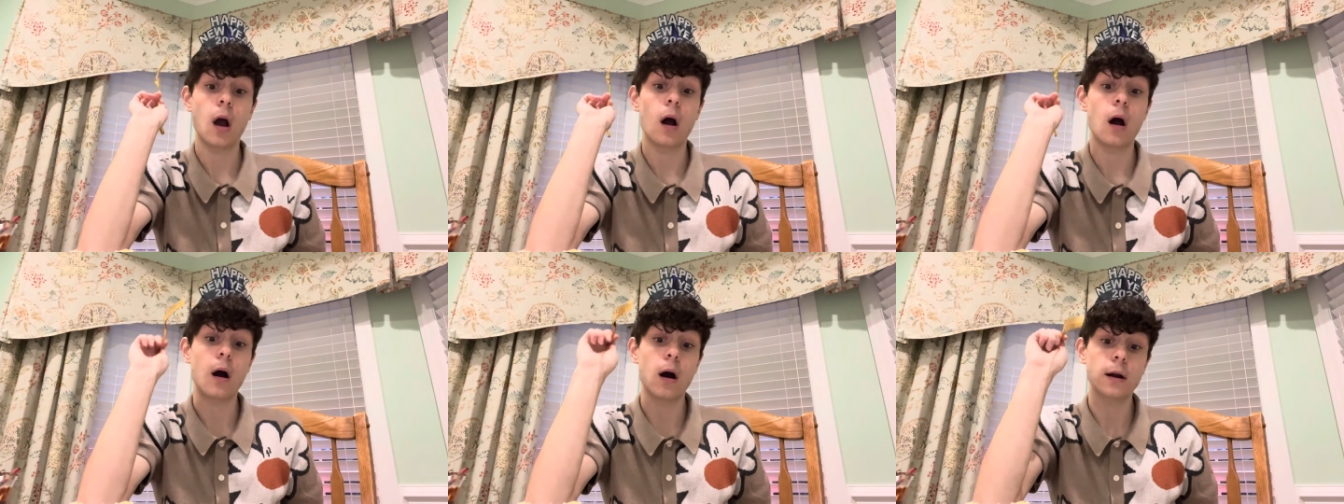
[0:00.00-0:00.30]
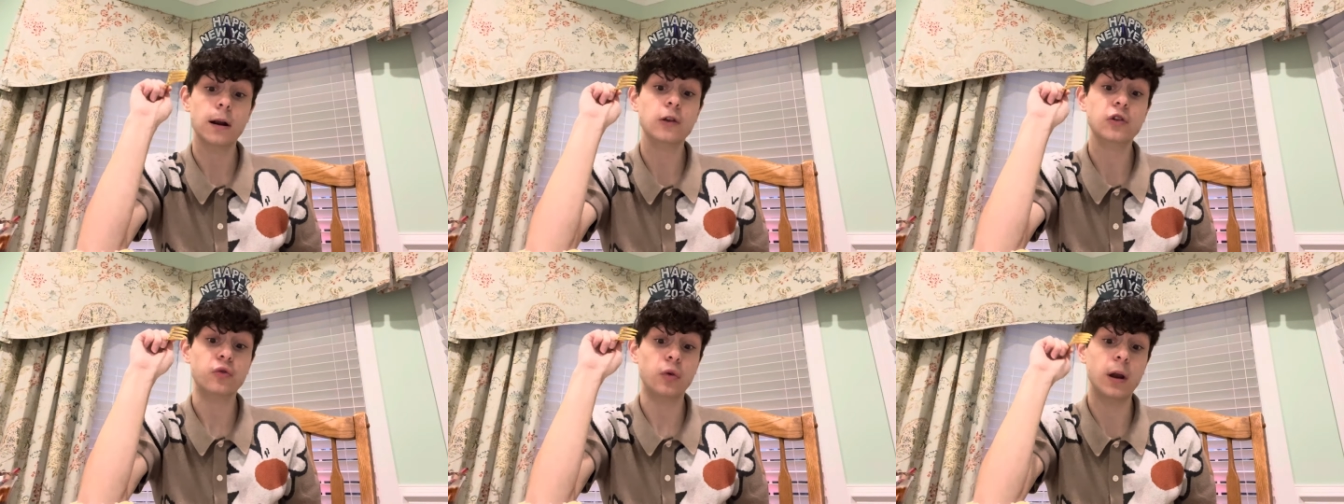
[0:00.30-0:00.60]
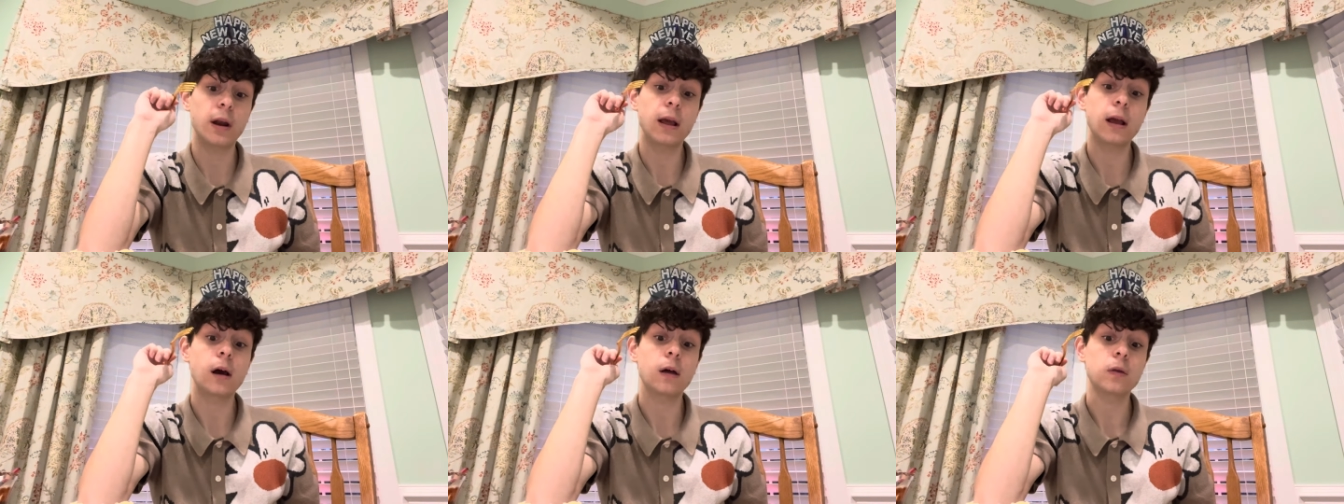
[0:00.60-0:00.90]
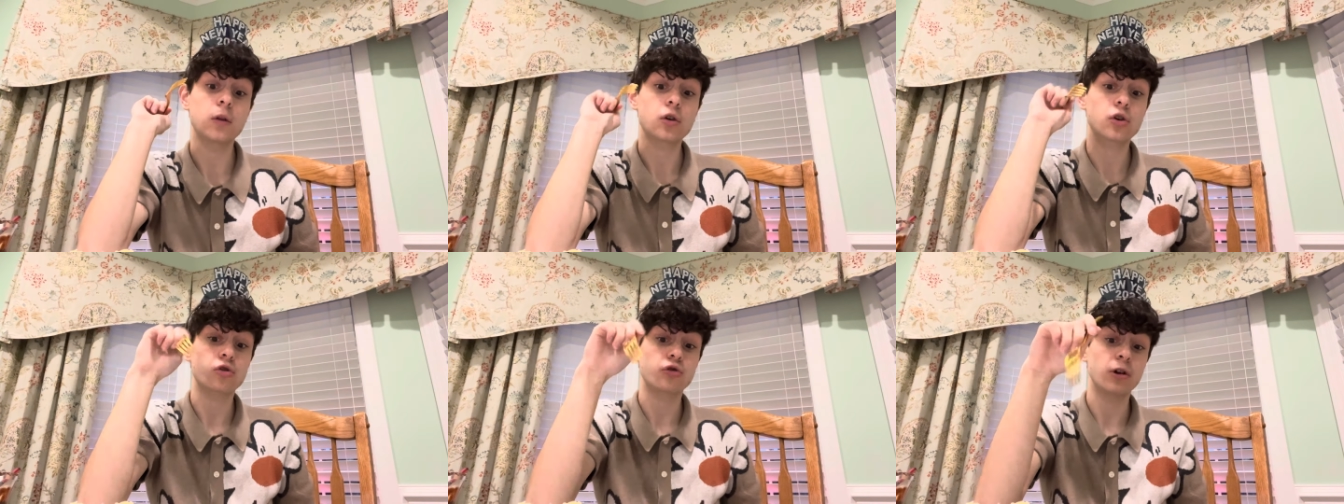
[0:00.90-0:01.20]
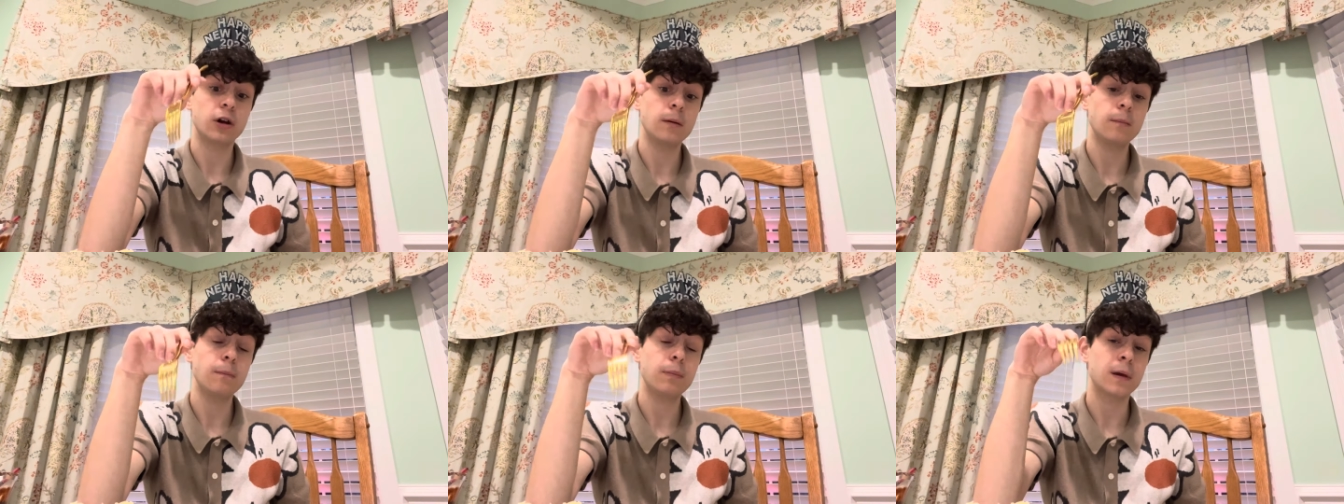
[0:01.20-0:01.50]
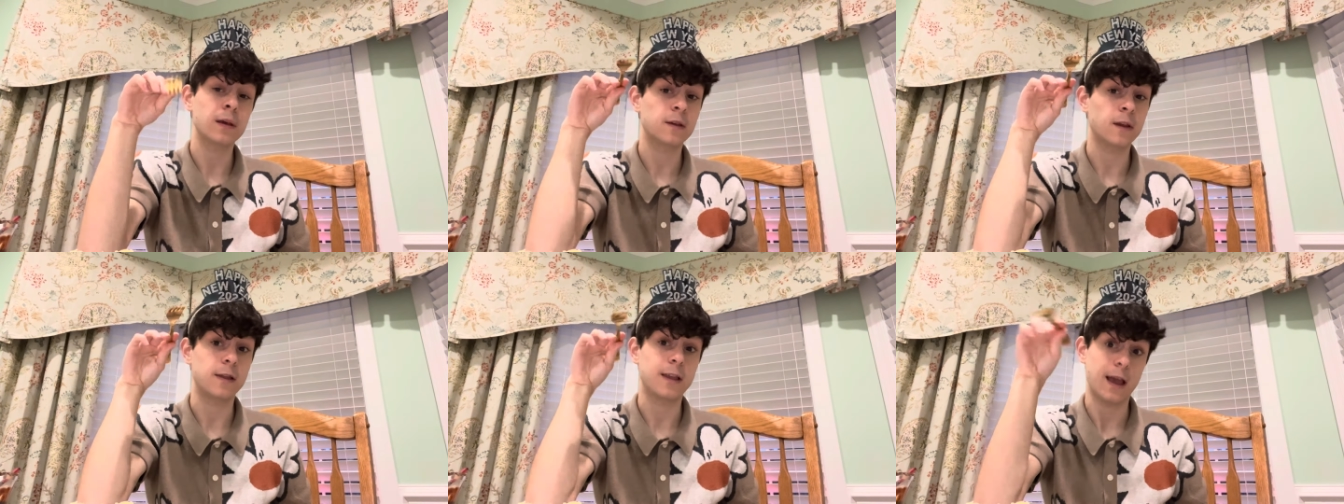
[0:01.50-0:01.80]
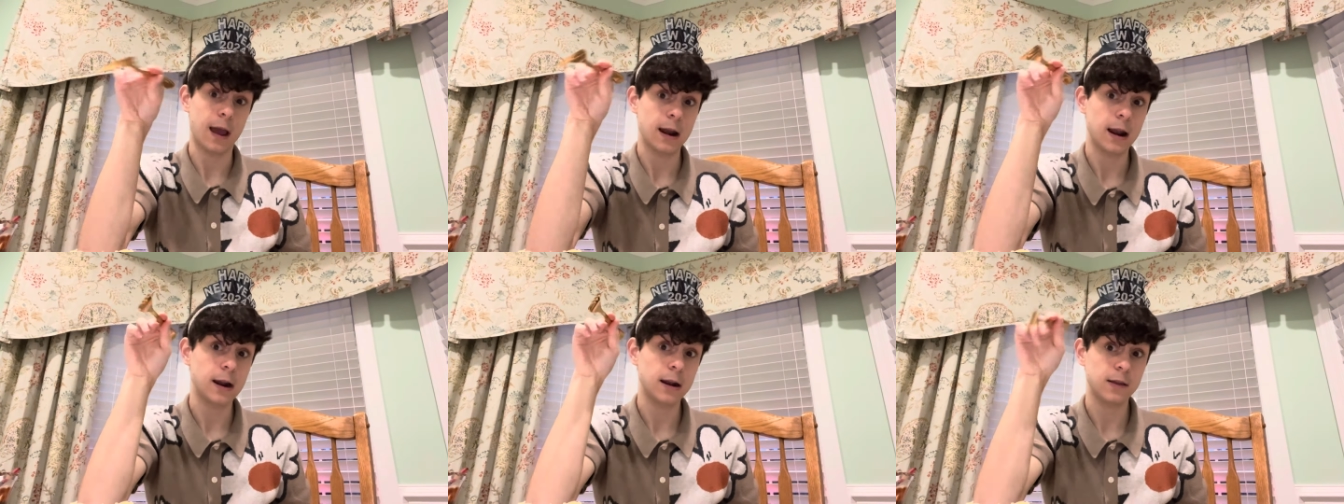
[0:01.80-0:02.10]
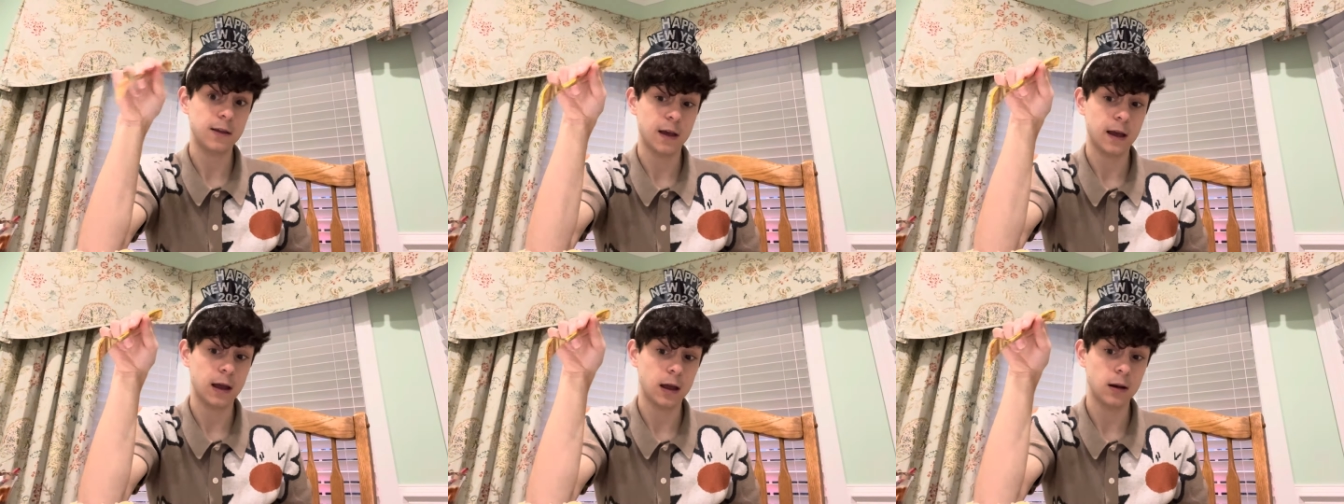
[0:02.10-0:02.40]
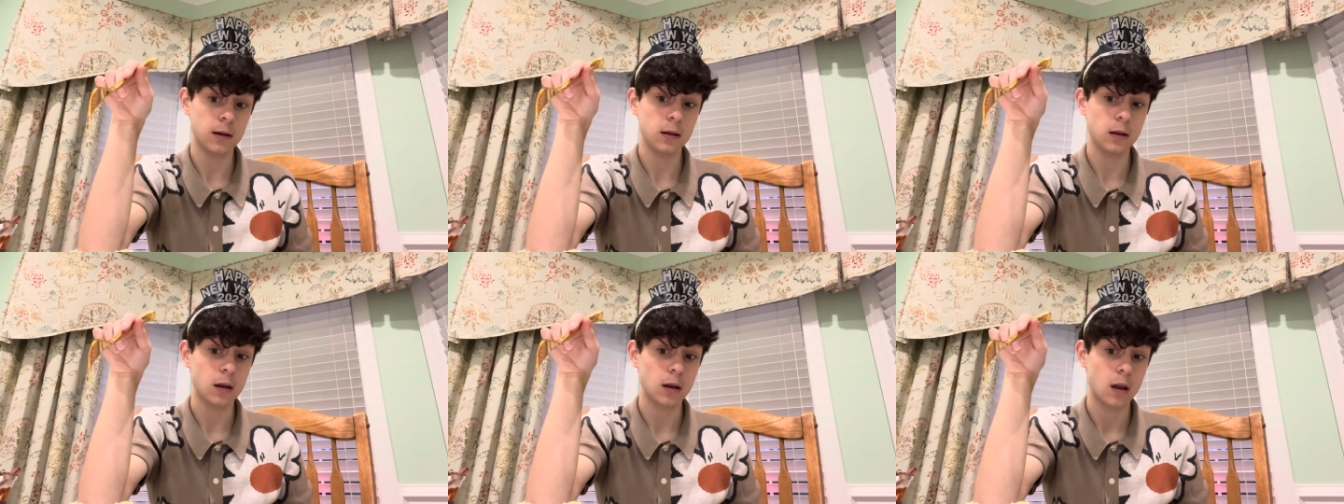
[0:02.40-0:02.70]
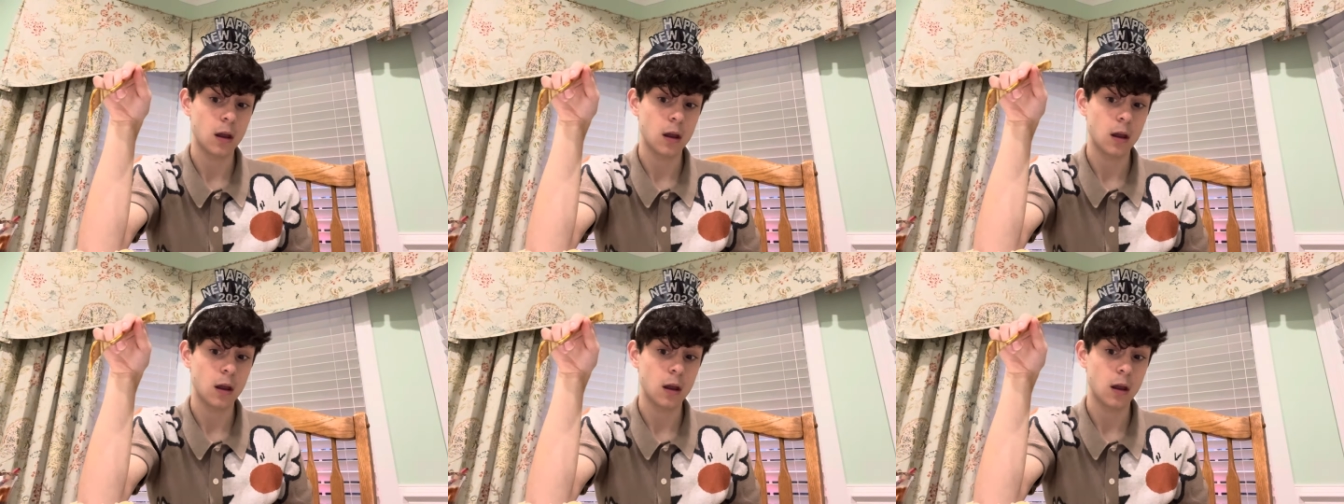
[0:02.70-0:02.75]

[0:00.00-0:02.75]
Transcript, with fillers: Honest rating on the shrimp is a 10 out of 10.